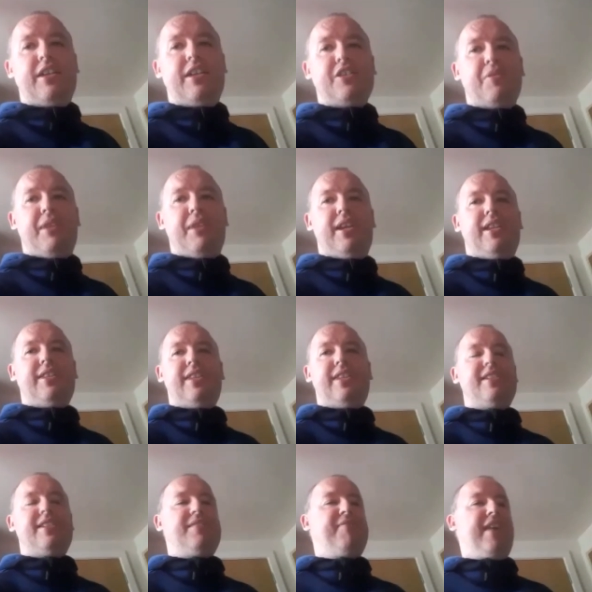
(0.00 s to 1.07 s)
quite an
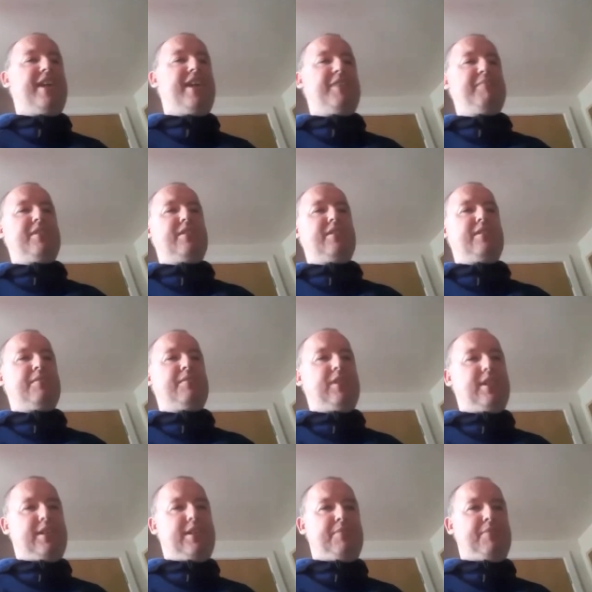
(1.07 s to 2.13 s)
intense environment when
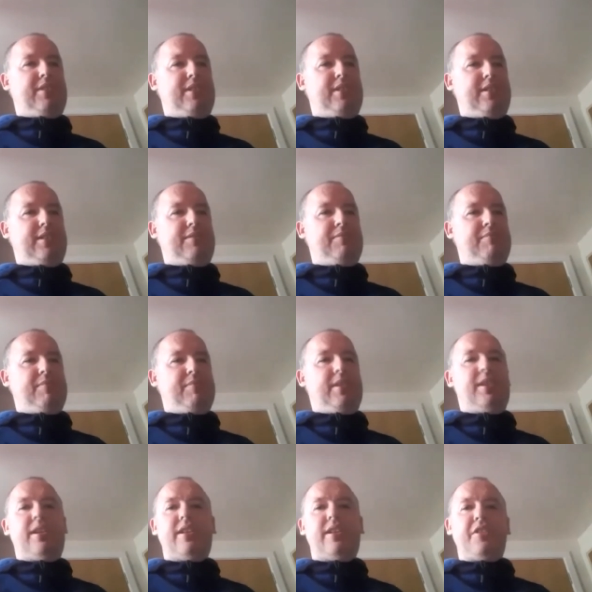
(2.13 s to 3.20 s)
you're in
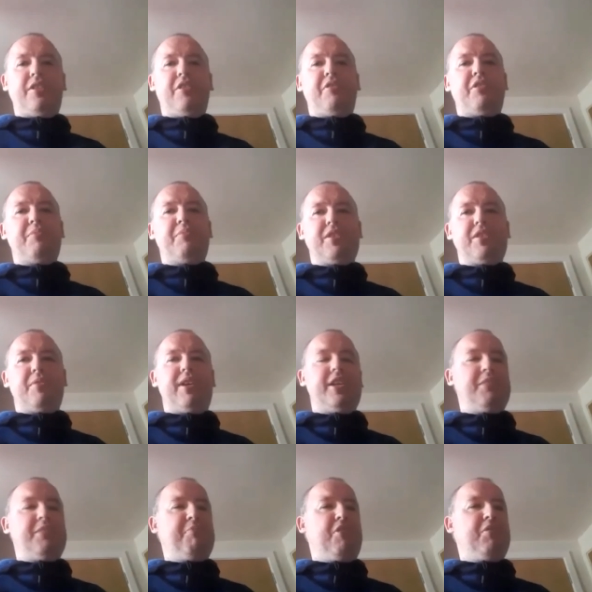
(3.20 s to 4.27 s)
the call room. It's quite a
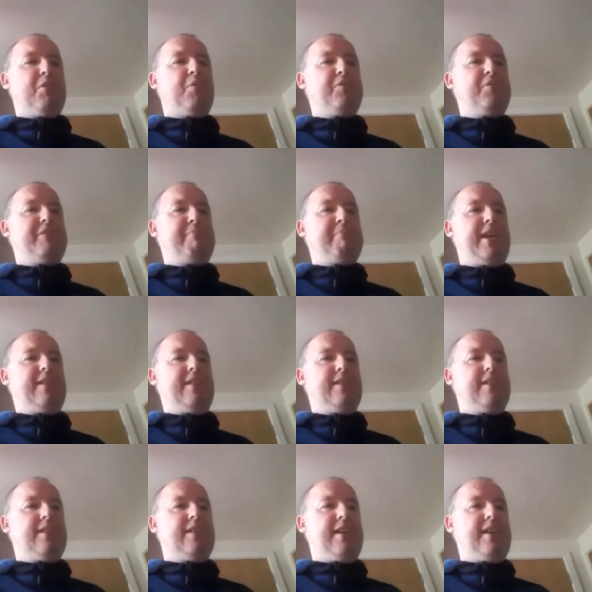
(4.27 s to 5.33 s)
small holding pen,
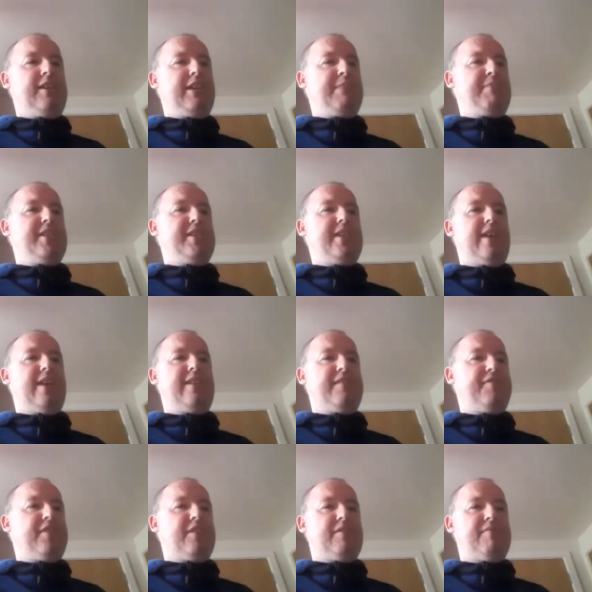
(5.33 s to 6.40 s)
and you can be sat there
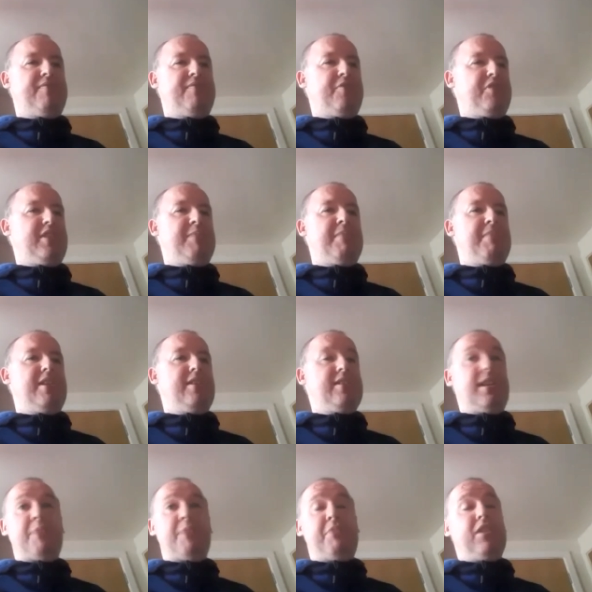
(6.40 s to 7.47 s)
for 40 minutes.
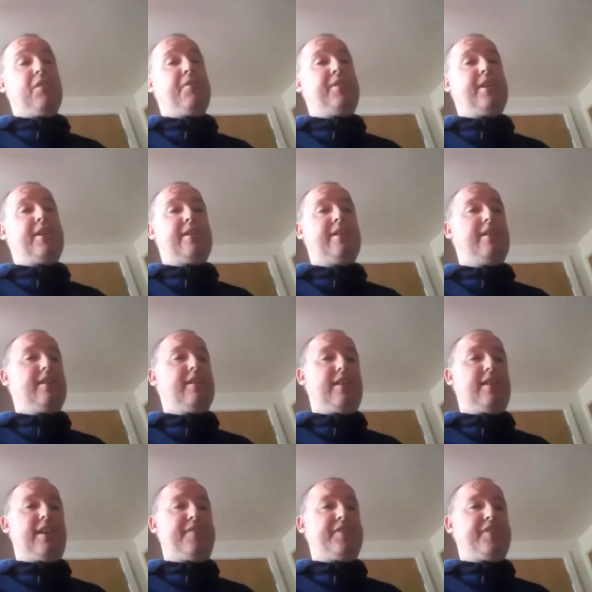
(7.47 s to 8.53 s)
It can be longer
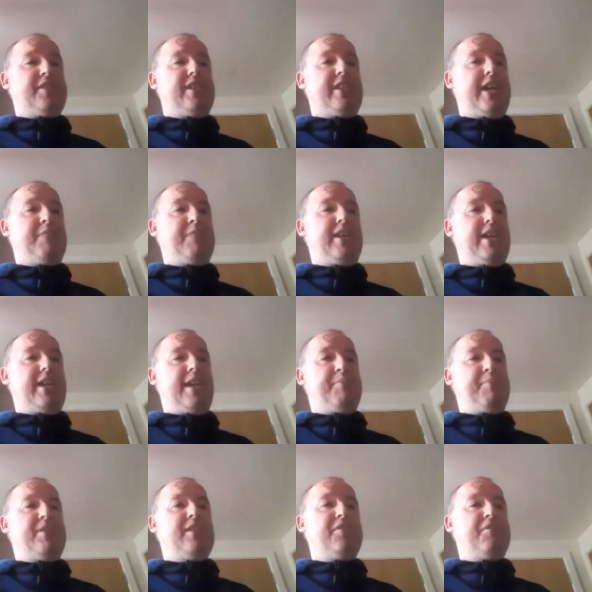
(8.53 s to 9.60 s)
if there's a tie break
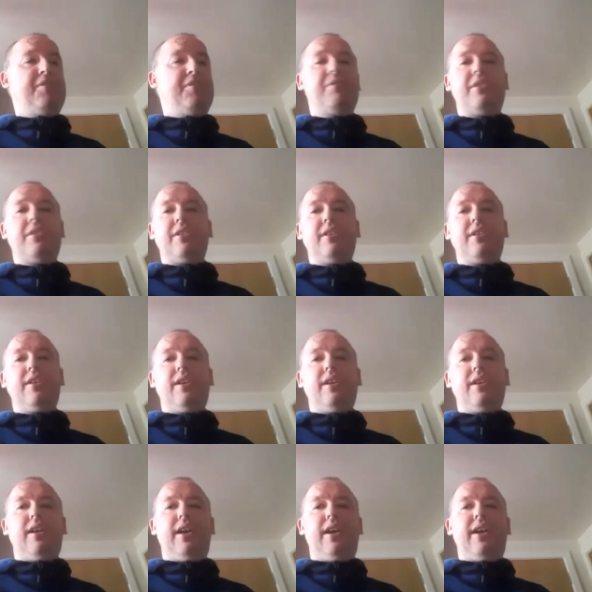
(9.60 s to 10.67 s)
happening on court,
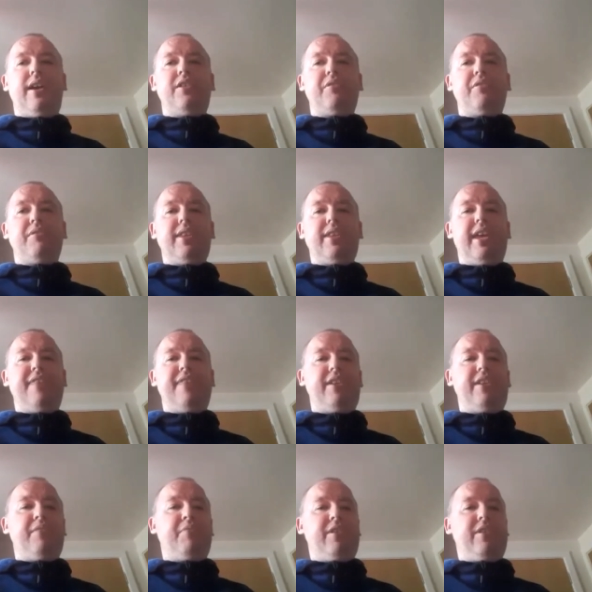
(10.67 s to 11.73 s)
and you're only left
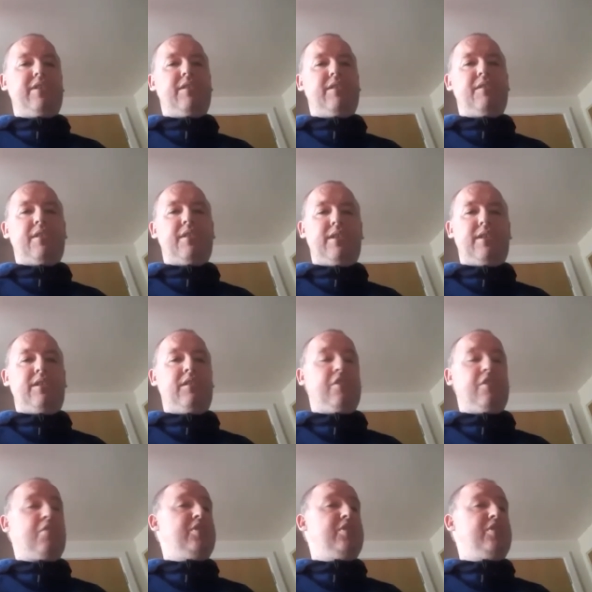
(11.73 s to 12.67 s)
there with your coach